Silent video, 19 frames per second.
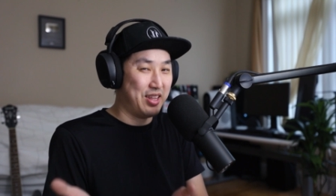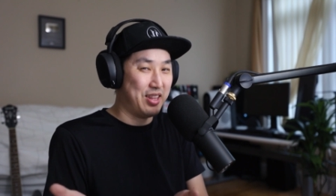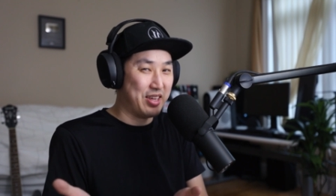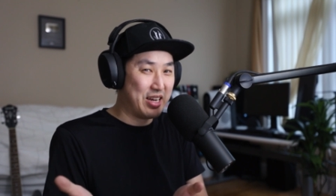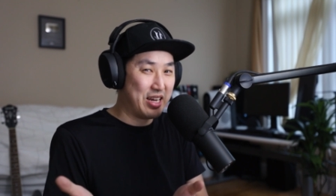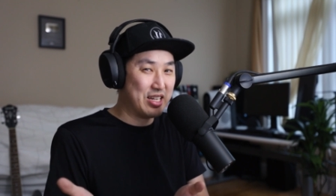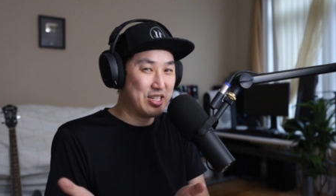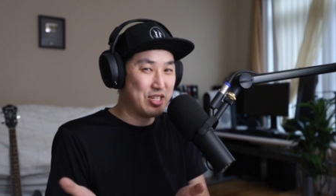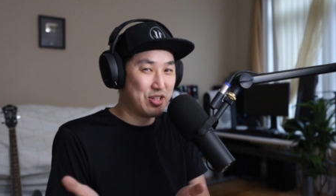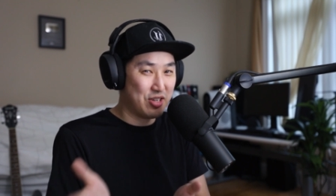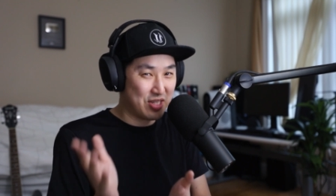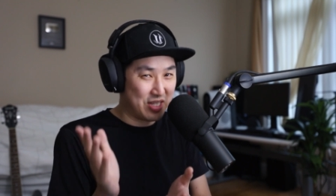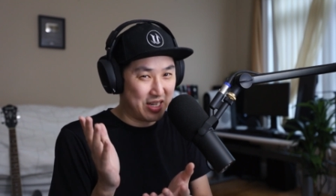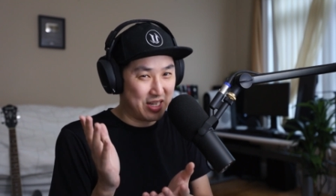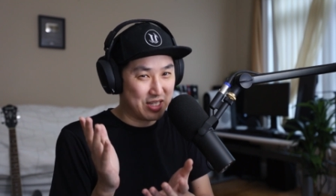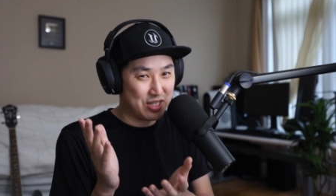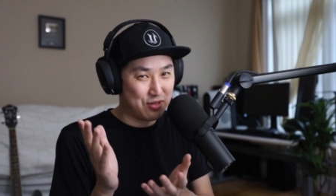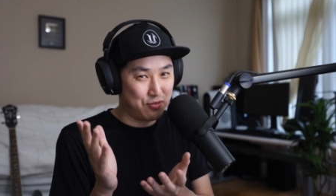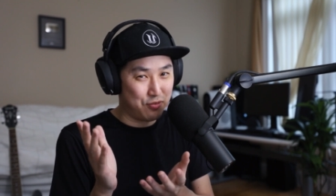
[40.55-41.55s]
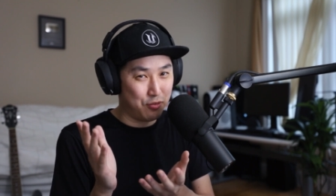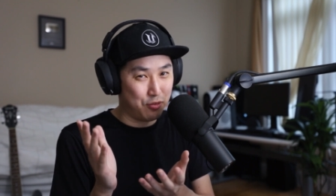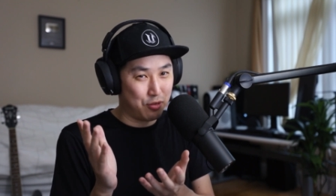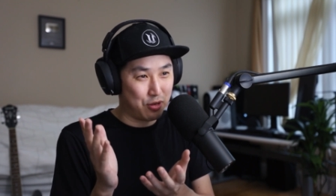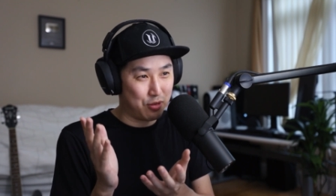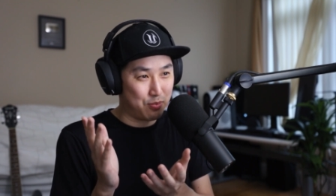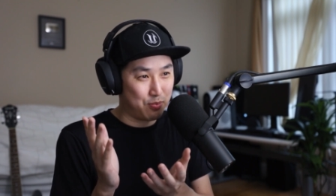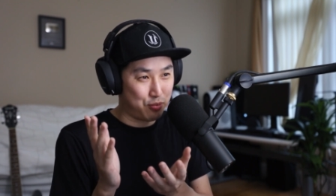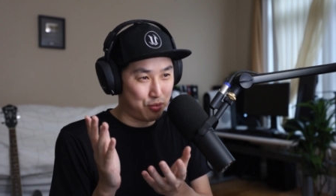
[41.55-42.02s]
The answer is that it's
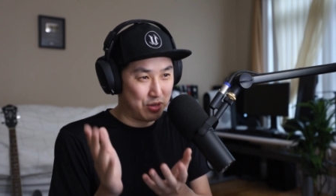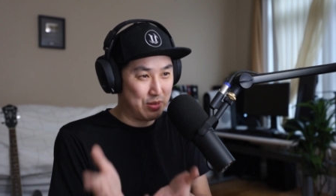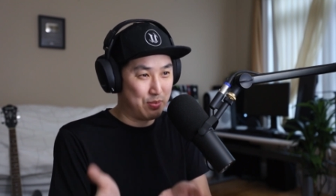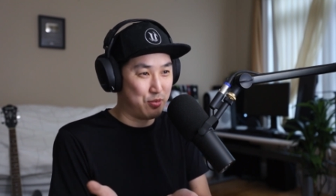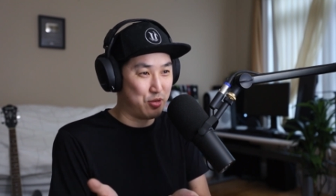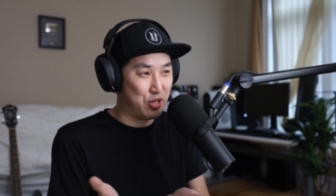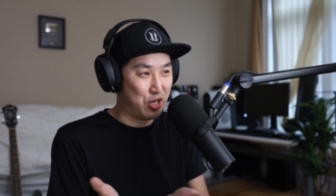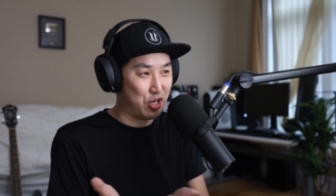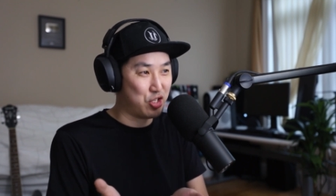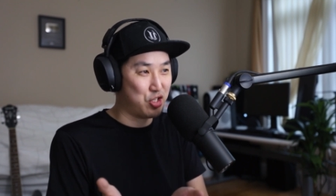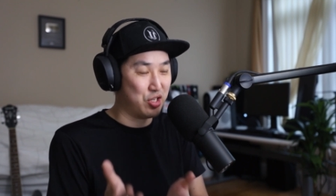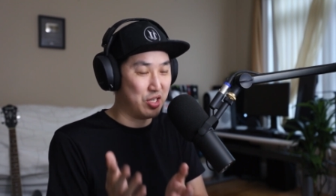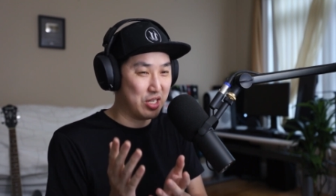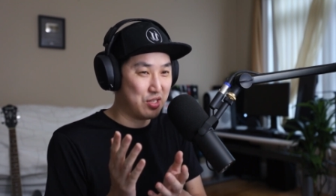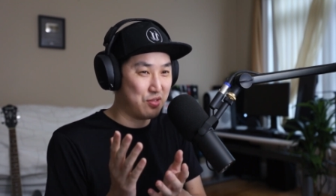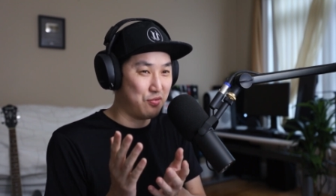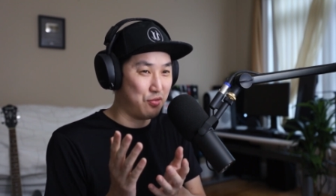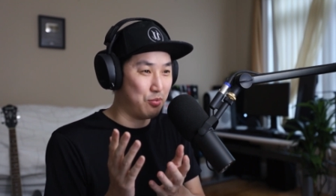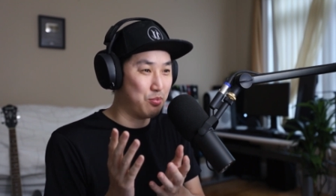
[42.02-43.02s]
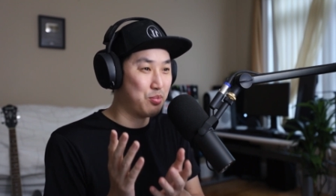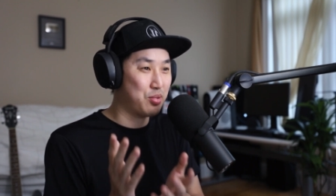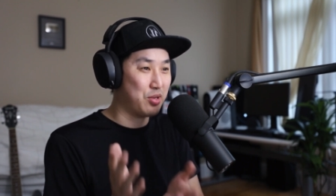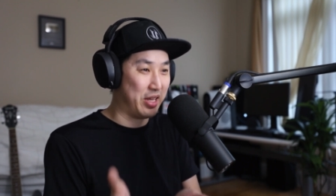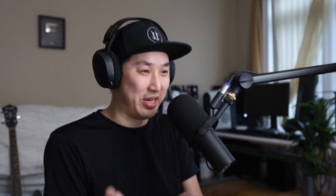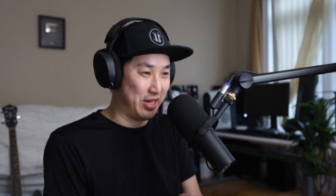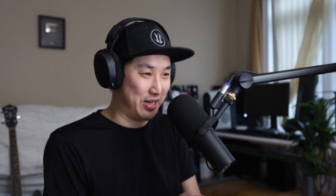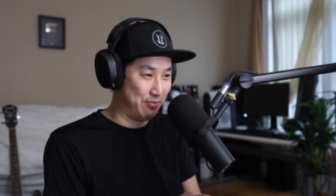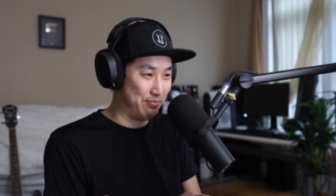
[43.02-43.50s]
for pre-production, it's for
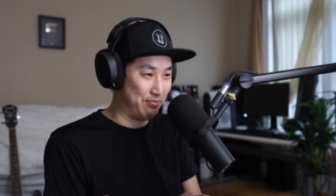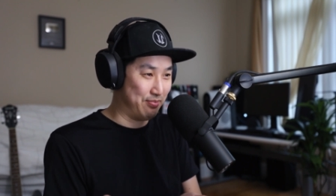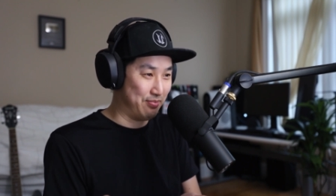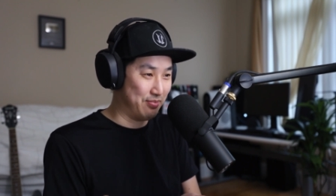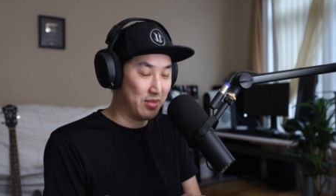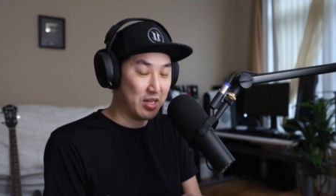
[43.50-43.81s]
planning.